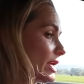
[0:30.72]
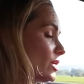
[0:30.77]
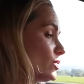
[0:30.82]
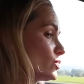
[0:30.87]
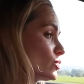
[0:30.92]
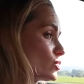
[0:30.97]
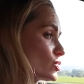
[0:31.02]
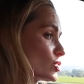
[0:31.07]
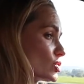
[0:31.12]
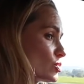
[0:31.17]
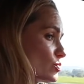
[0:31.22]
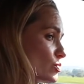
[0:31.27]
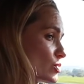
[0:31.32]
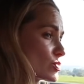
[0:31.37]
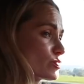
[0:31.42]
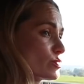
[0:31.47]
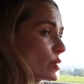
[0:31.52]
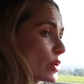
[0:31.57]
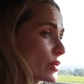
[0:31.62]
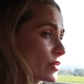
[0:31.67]
in order to
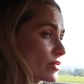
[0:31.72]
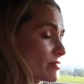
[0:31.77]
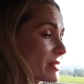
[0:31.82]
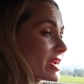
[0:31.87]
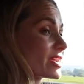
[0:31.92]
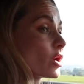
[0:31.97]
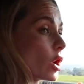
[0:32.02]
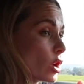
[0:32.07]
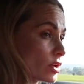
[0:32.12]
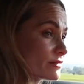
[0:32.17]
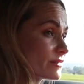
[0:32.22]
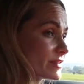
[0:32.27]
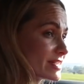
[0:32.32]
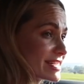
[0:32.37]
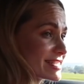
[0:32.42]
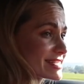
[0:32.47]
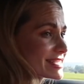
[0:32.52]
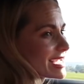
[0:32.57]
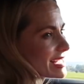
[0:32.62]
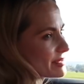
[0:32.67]
boost both my confidence